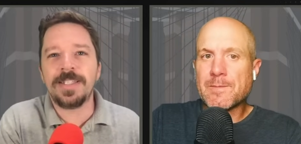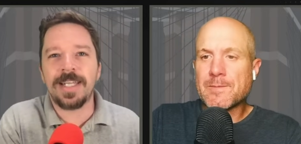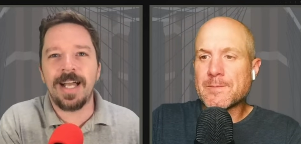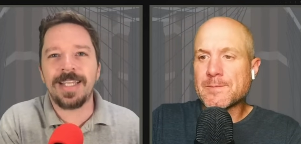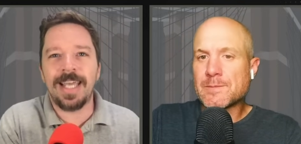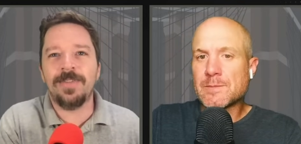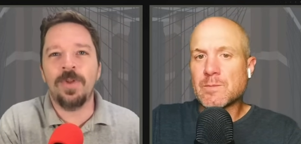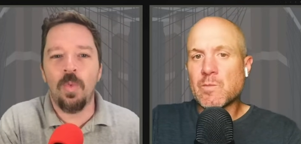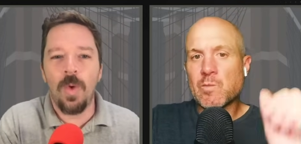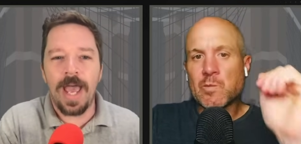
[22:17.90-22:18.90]
Speaker 1: cannot get in
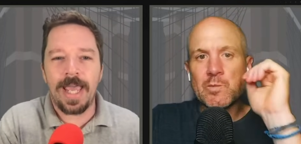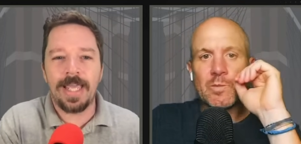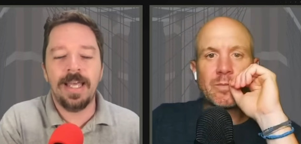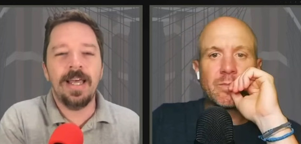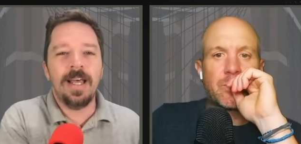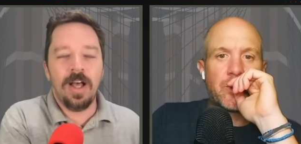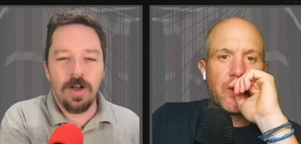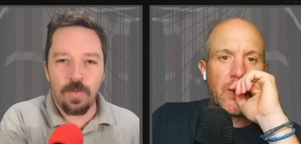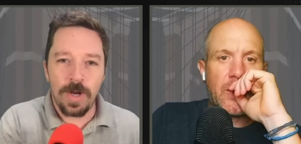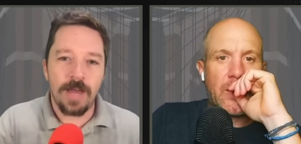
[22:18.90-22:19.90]
the way
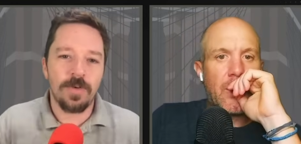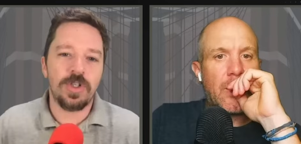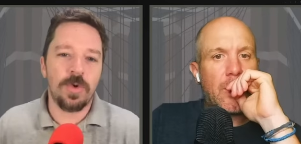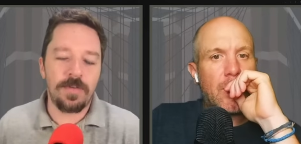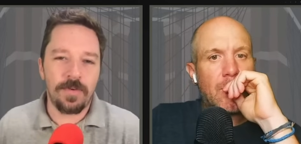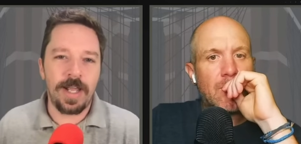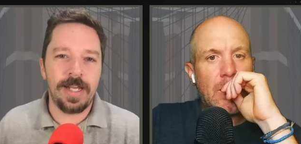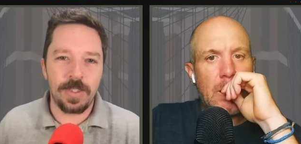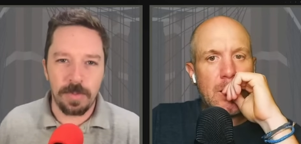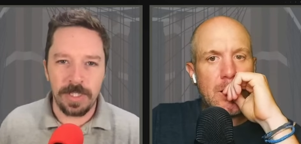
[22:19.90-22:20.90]
of whatever Jordi
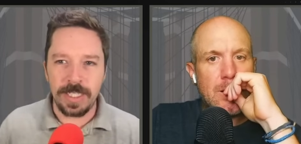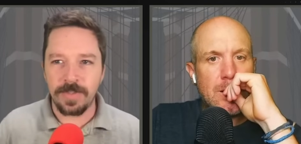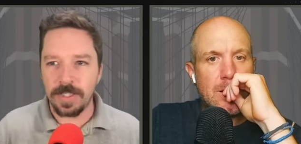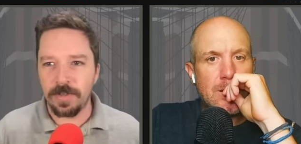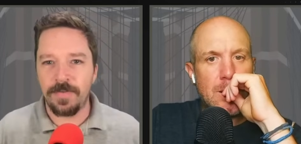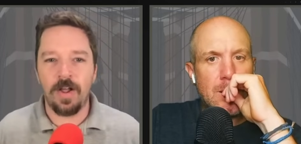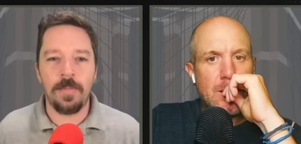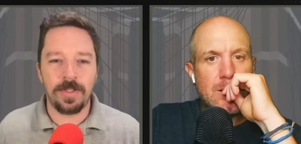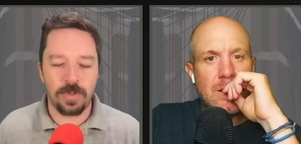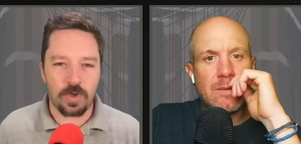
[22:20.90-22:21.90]
Fernandez believes is the
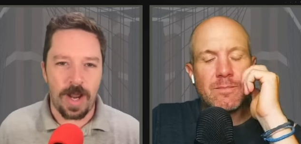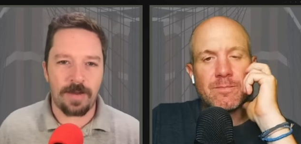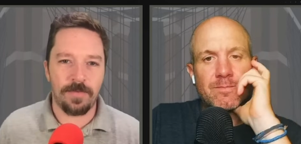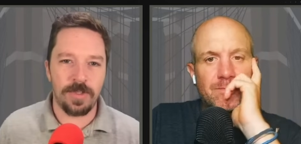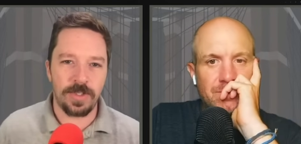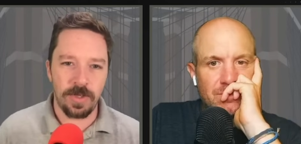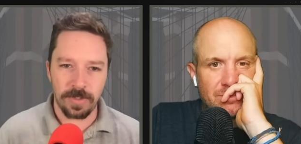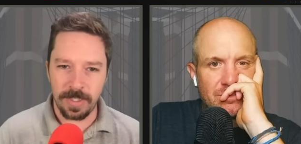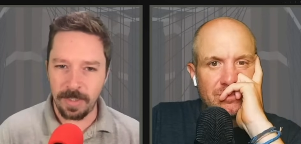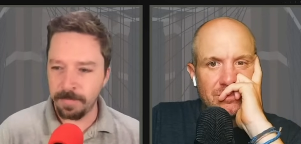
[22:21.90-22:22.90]
developmental track for this young
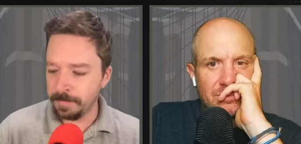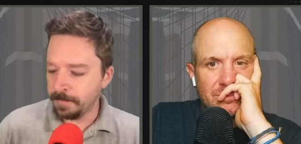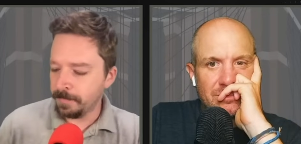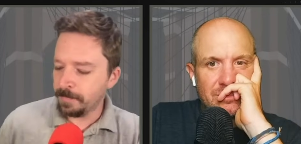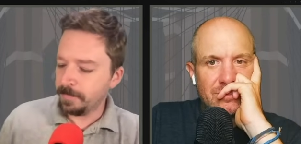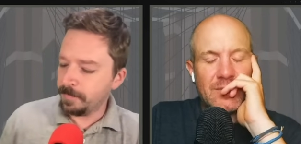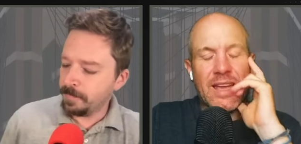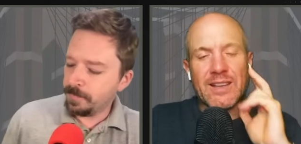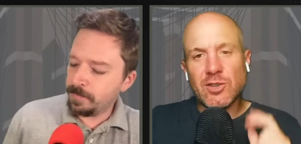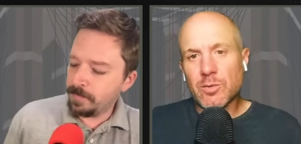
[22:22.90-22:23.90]
team.
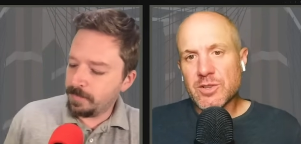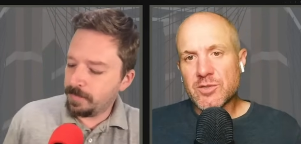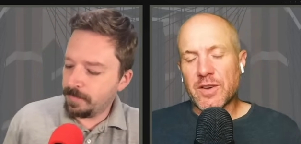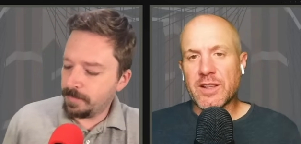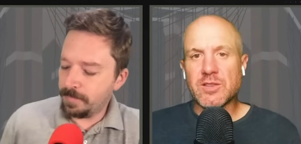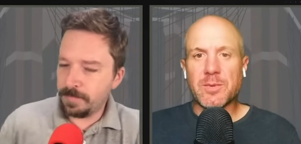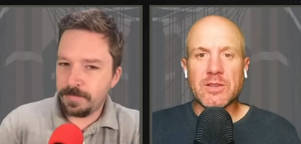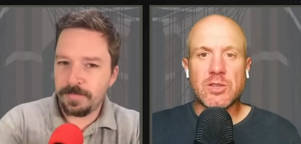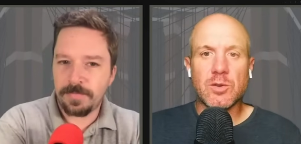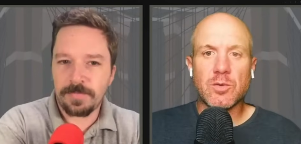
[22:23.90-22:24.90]
Speaker 2: Yeah, it's always funny to me
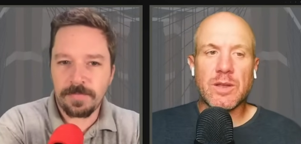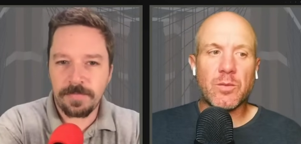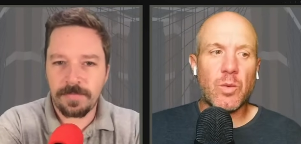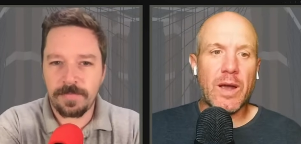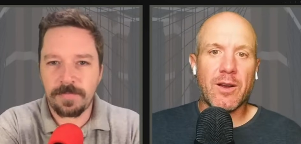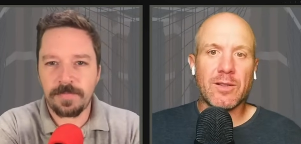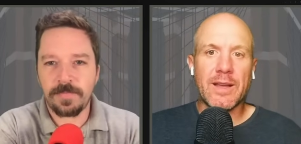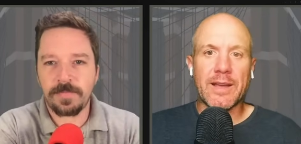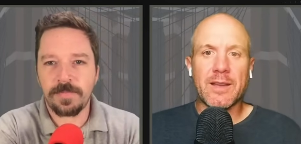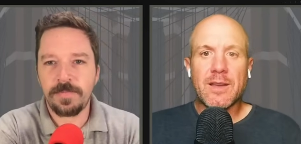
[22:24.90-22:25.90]
too, where
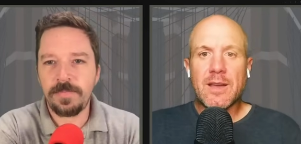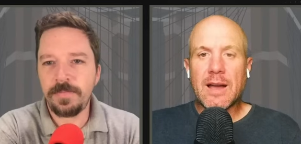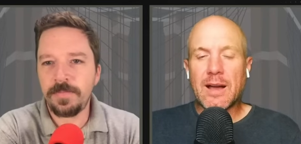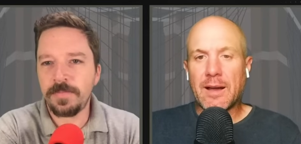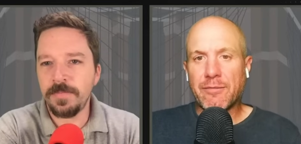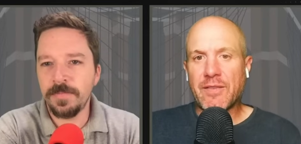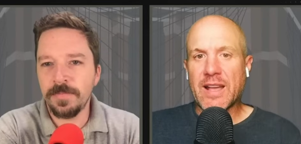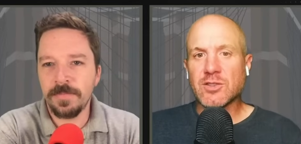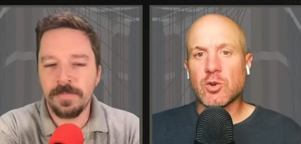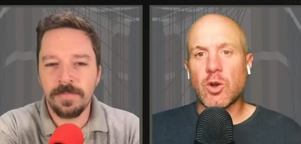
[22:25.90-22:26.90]
like uh, uh
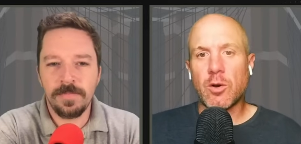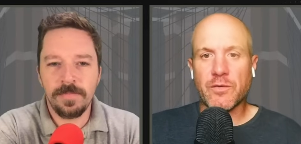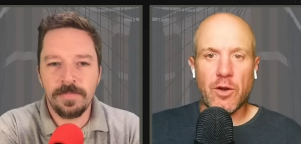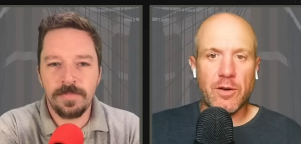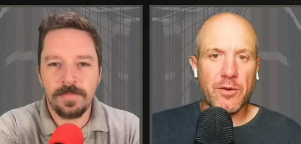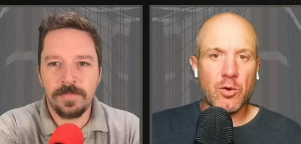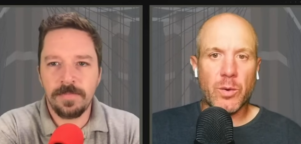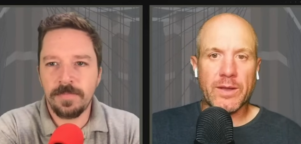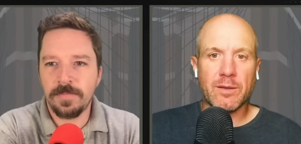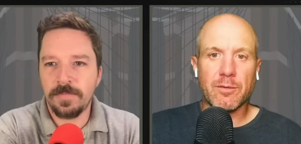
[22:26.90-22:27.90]
fans are often
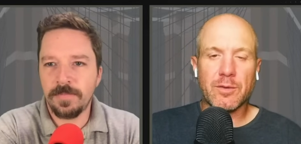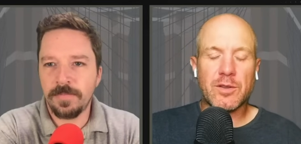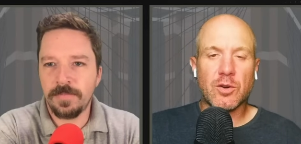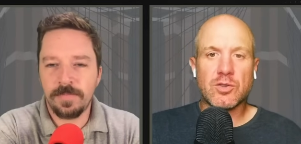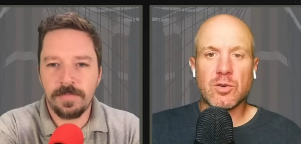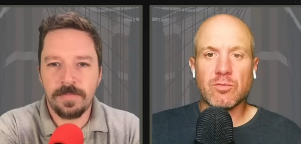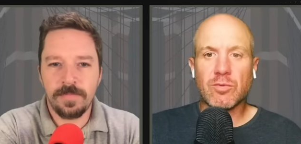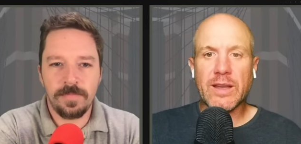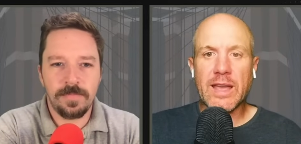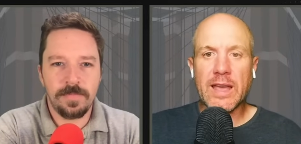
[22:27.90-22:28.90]
quick to sort of
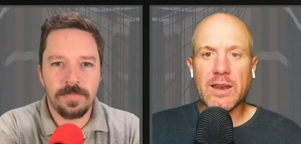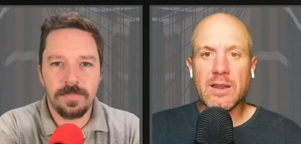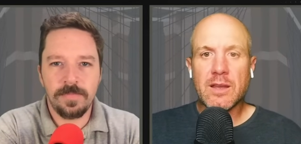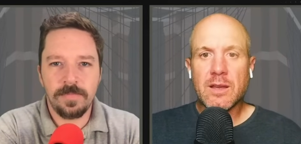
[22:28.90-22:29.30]
ring in